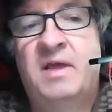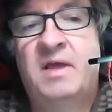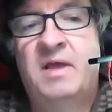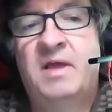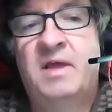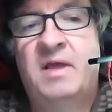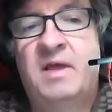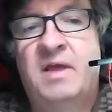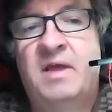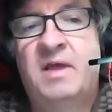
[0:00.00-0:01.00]
And so the
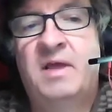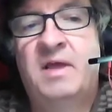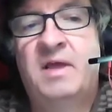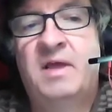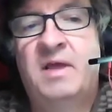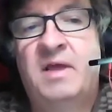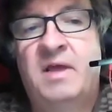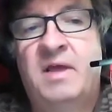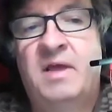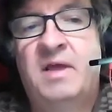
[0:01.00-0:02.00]
two of us,
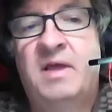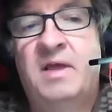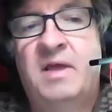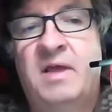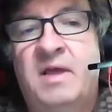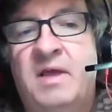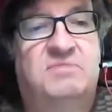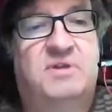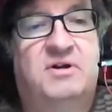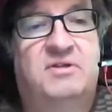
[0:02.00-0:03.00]
uh, myself and
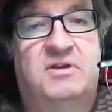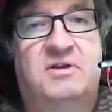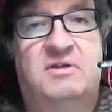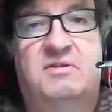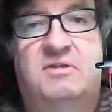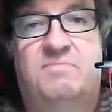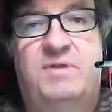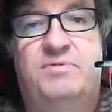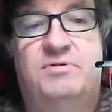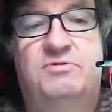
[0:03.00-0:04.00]
Jim, are the, the
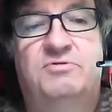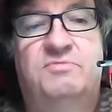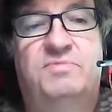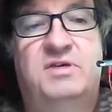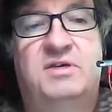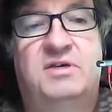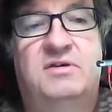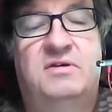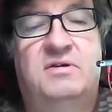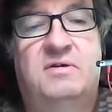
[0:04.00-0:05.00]
people who will be
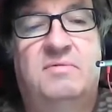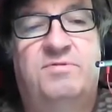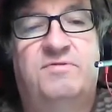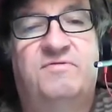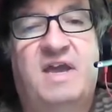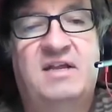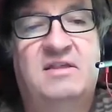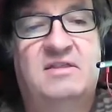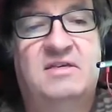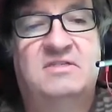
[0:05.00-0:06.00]

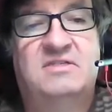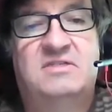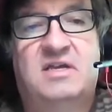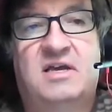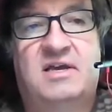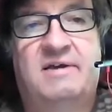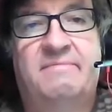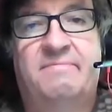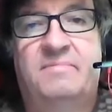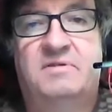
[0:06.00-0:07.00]
providing this uh,
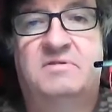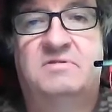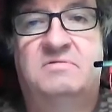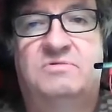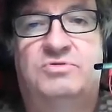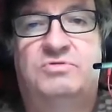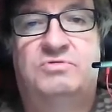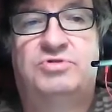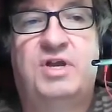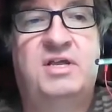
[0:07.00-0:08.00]
this
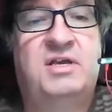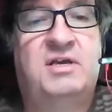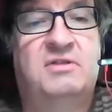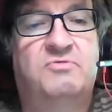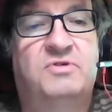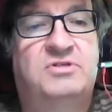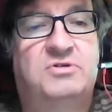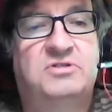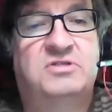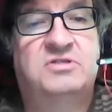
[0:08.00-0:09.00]
training and the
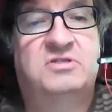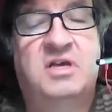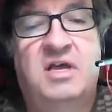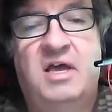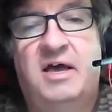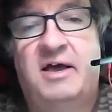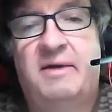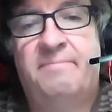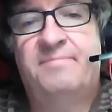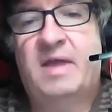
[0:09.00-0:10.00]
resources.
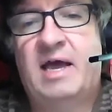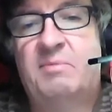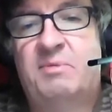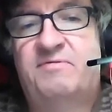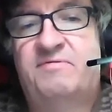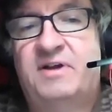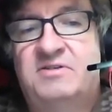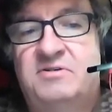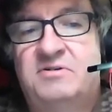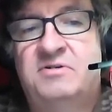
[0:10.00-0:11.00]
Um, I'm a
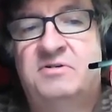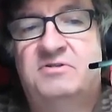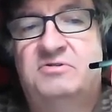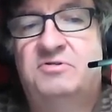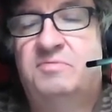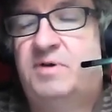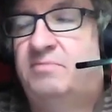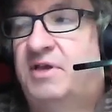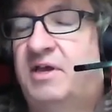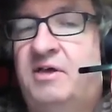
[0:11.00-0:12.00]
professor in the School of
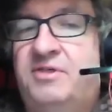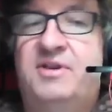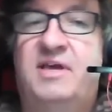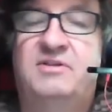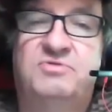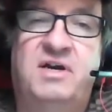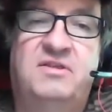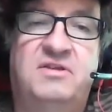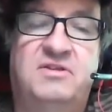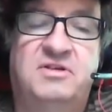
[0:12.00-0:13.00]
Public Health, and I
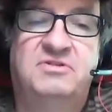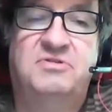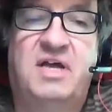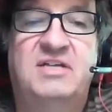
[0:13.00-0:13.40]
direct the Industrial